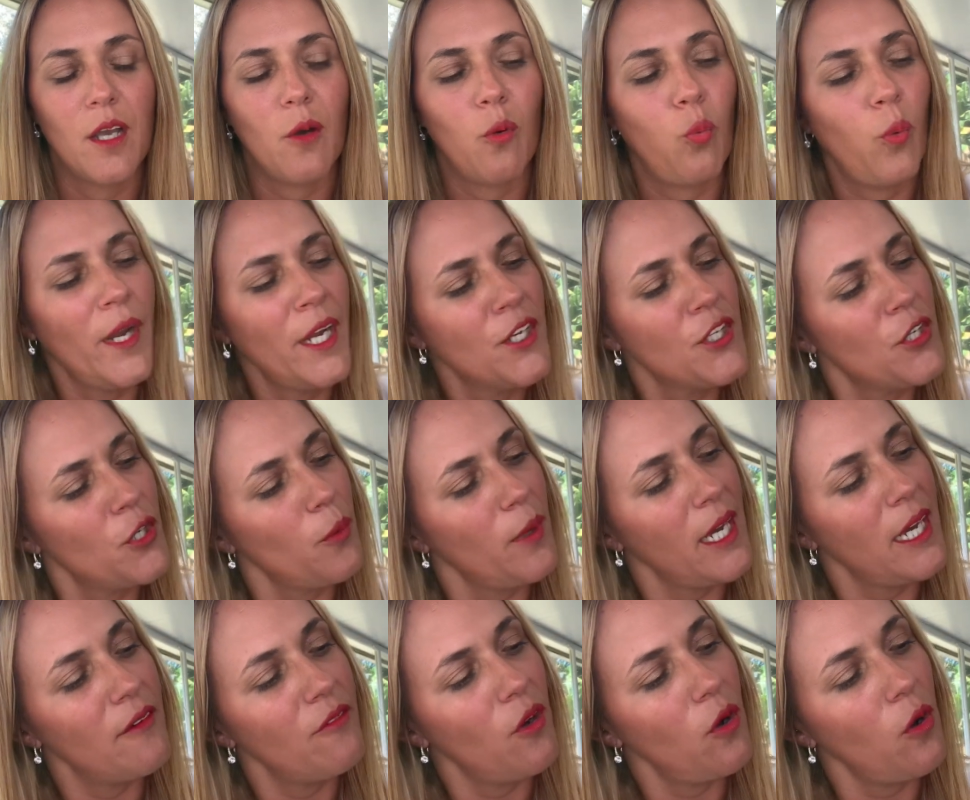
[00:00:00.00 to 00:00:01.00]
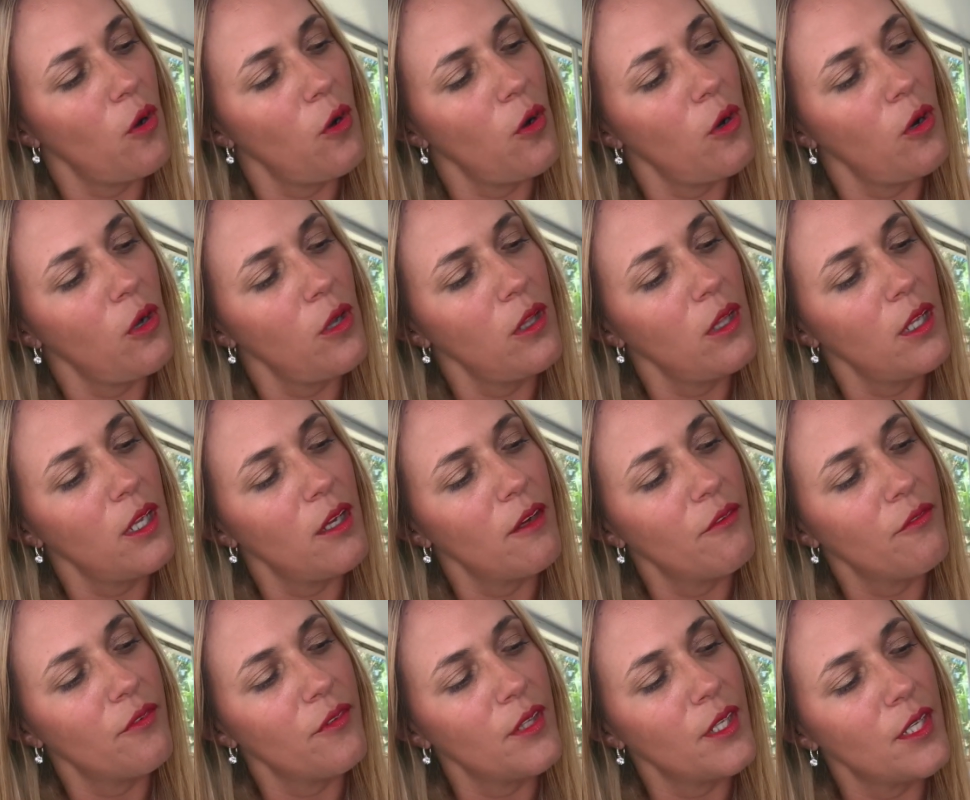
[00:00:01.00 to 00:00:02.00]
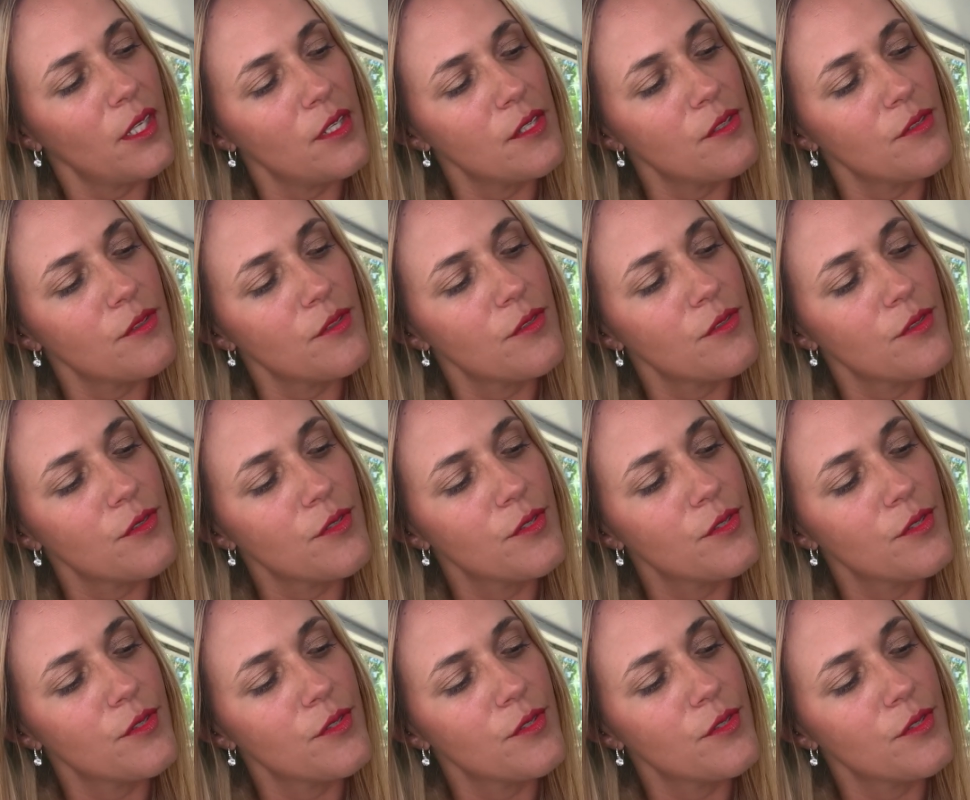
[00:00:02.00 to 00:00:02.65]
when you have all of these